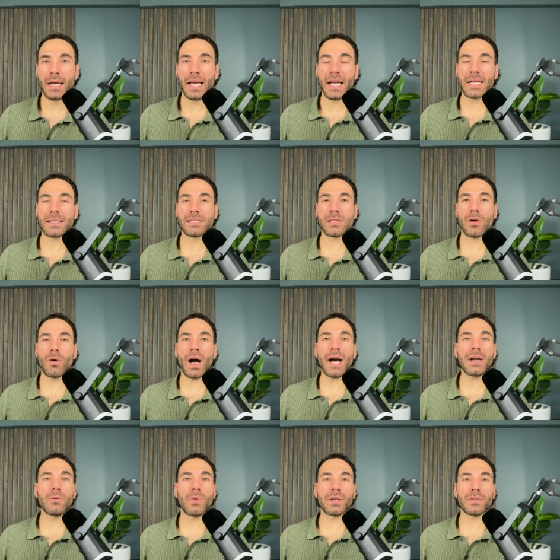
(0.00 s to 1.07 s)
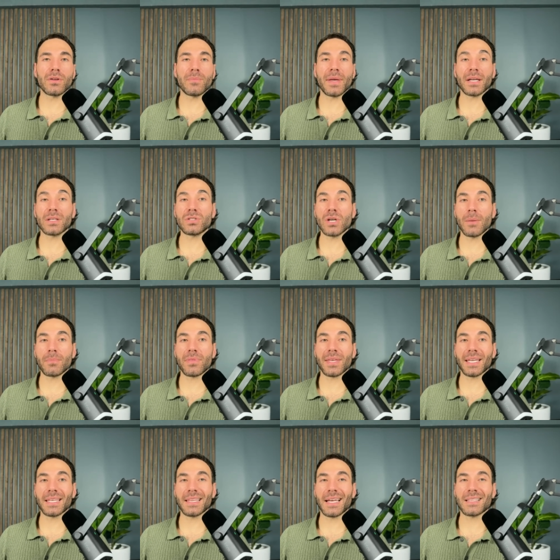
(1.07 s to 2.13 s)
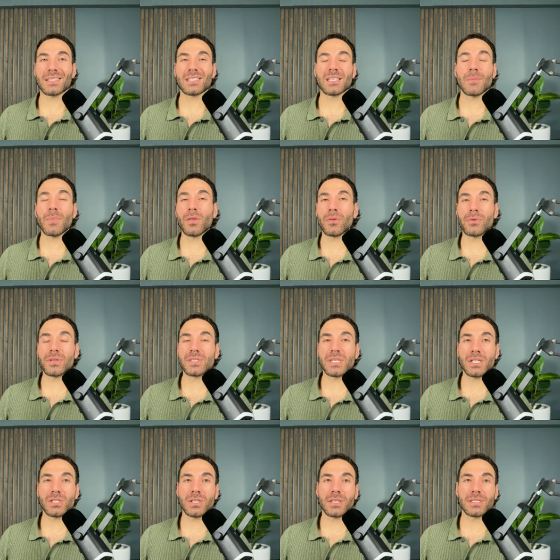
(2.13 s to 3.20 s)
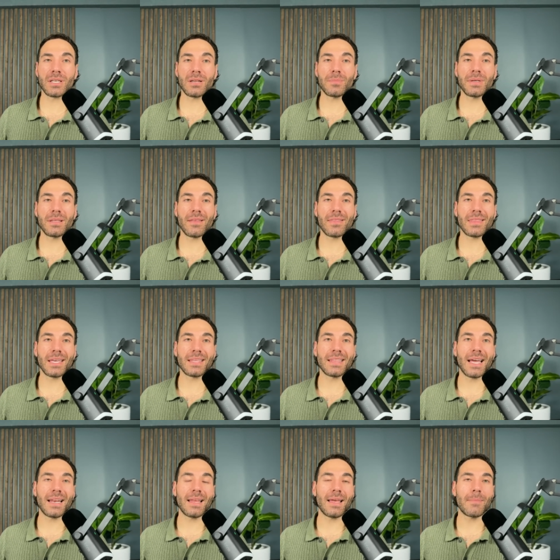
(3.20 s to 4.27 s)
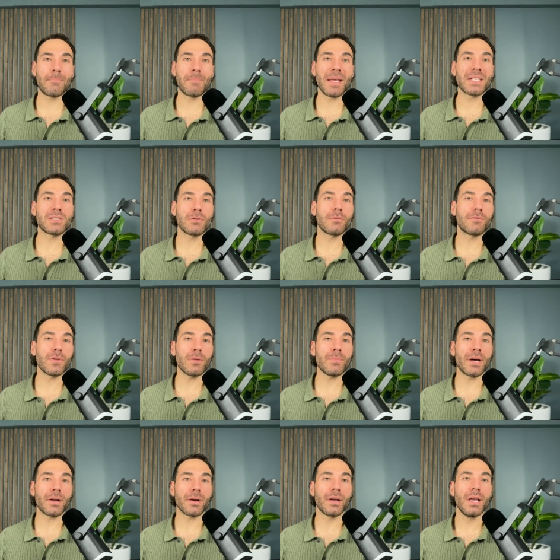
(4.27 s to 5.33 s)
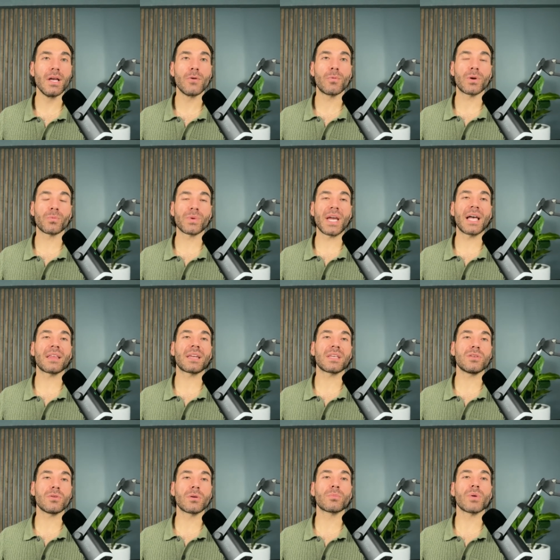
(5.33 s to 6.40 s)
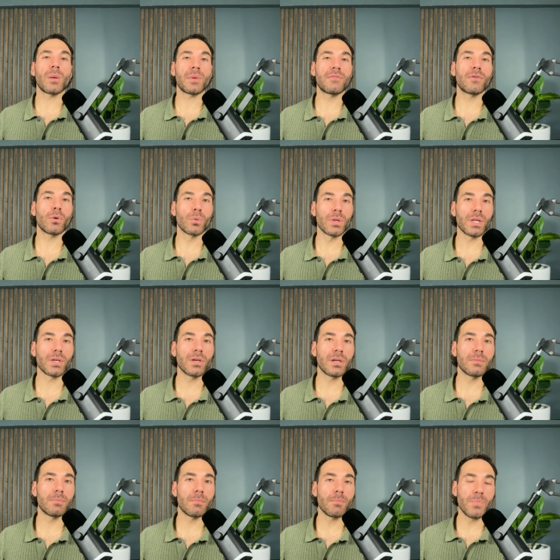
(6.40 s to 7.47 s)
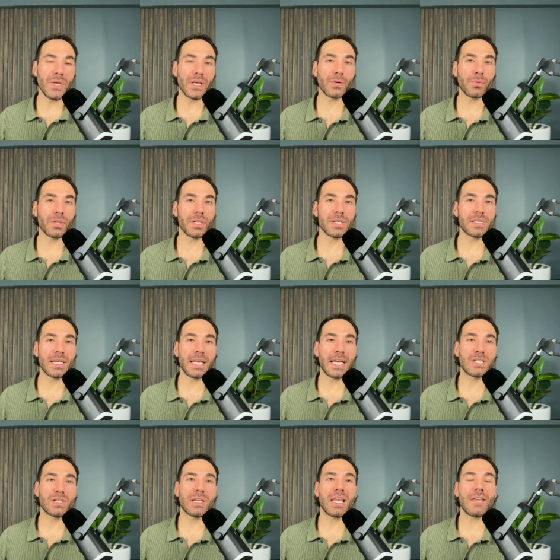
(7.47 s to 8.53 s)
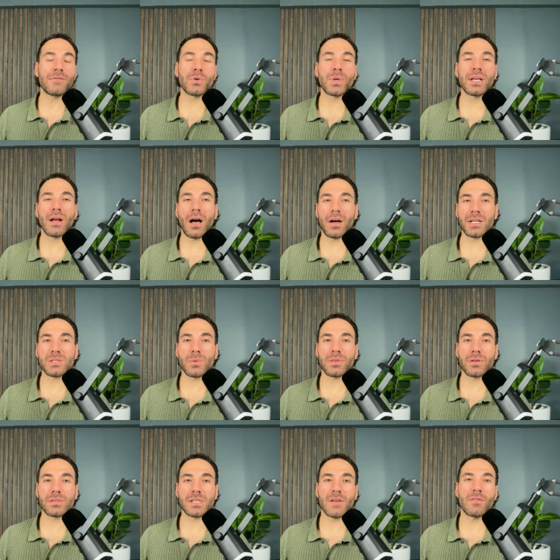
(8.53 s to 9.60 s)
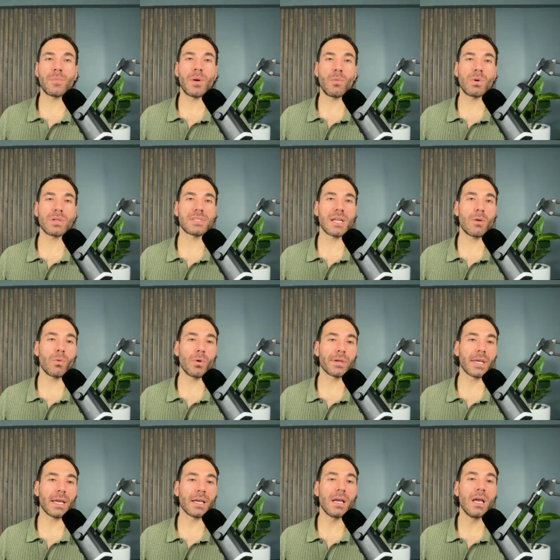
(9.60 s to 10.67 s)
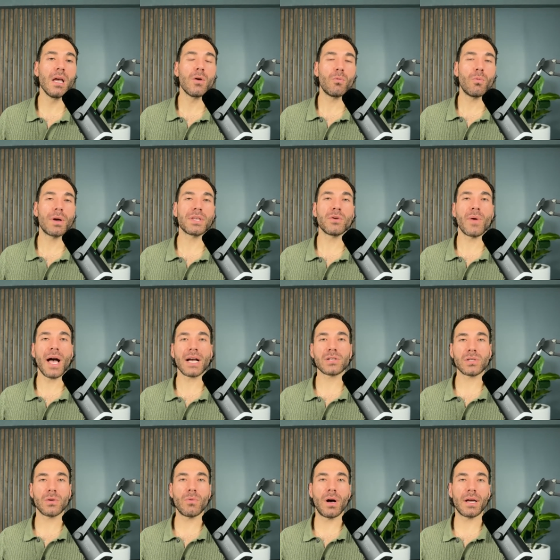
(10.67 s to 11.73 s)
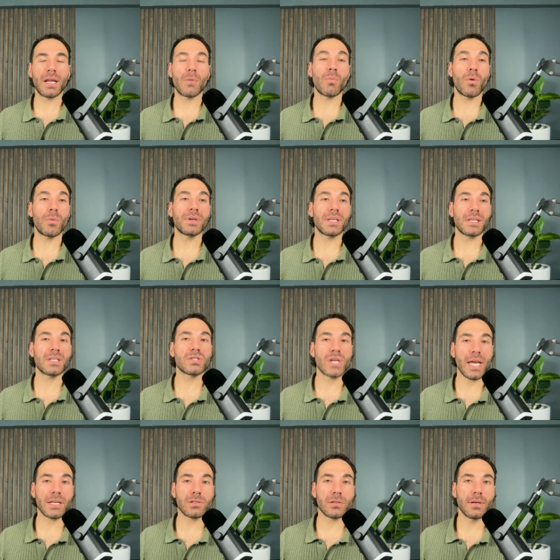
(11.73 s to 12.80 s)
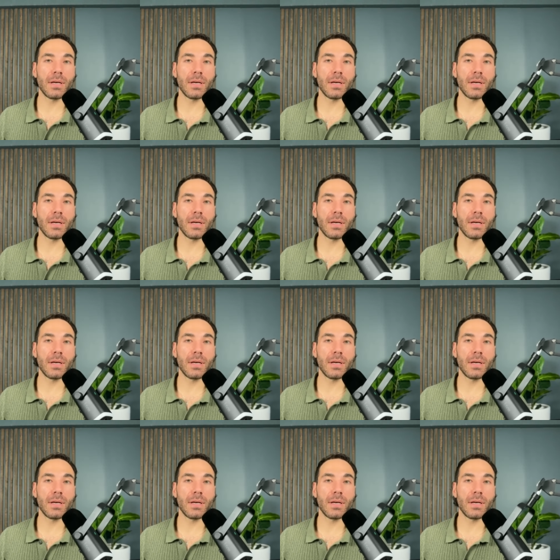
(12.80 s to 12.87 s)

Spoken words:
And so I don't want you to make a jump thinking that some other decision is going to be the thing that makes you feel better, when in reality, you can probably feel really good being a real estate agent if you get honest with yourself about what's not working, what you actually want, and what would need to change.